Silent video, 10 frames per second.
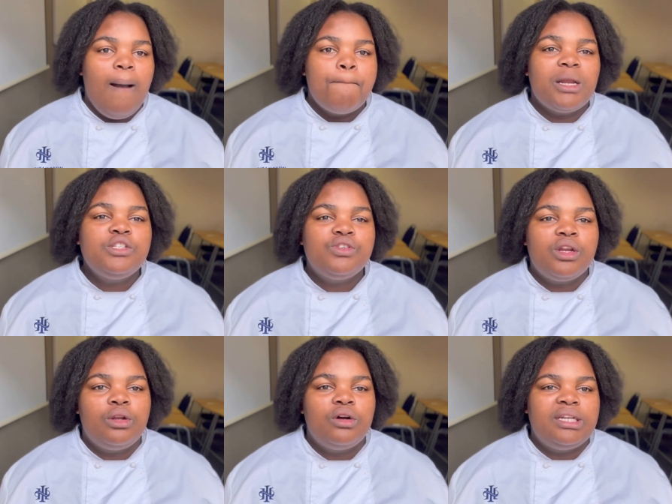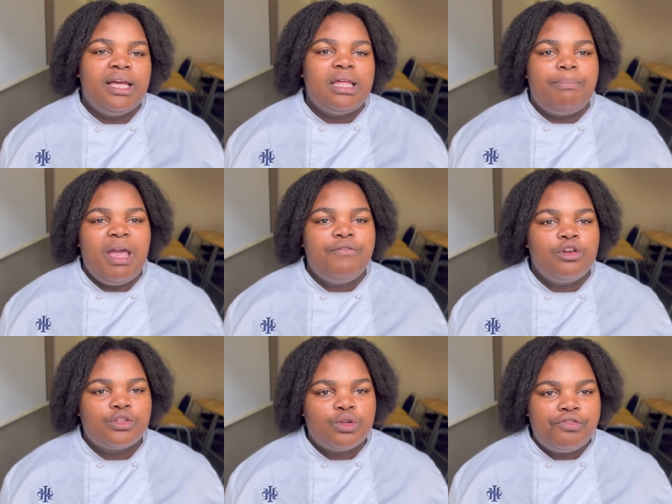But the student loan, eh, they pay for
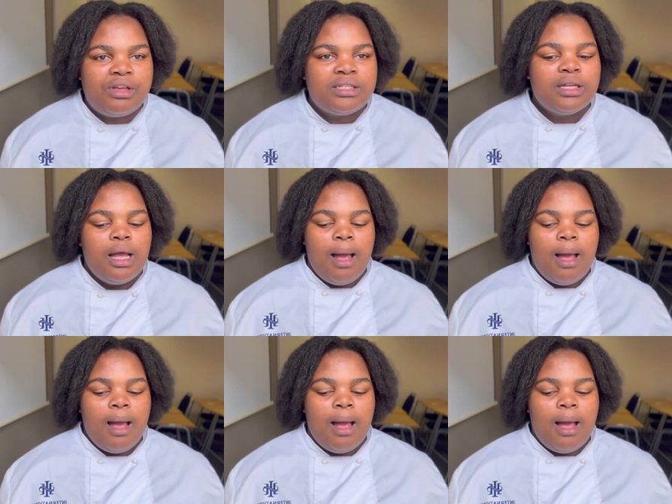your school fees,